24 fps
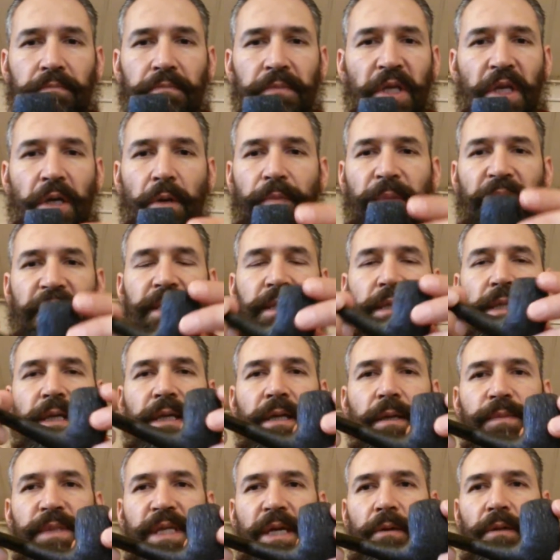you know, basically
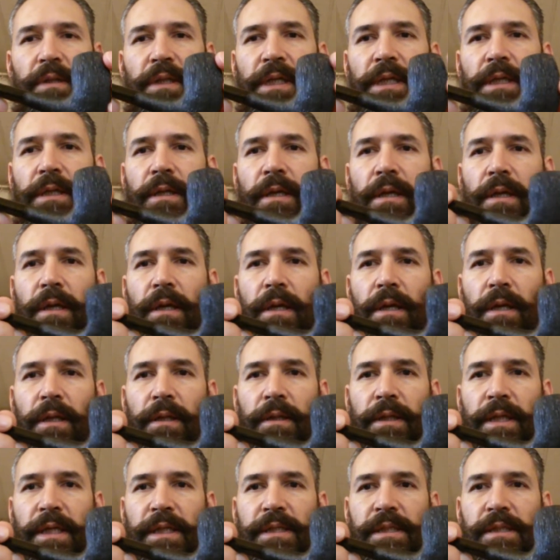comes out clean,
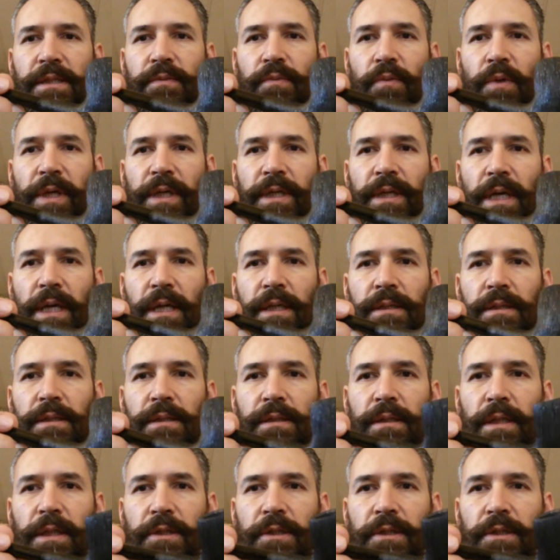this is what it does.